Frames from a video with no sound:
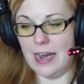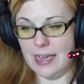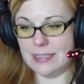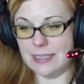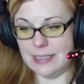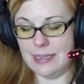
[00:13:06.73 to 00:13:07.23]

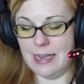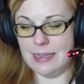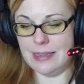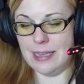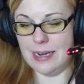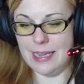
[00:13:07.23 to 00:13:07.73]

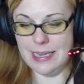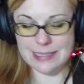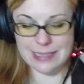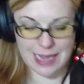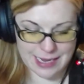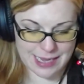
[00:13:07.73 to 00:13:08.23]
isolated that
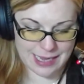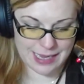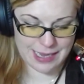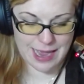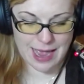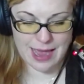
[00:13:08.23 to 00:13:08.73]
he's lucky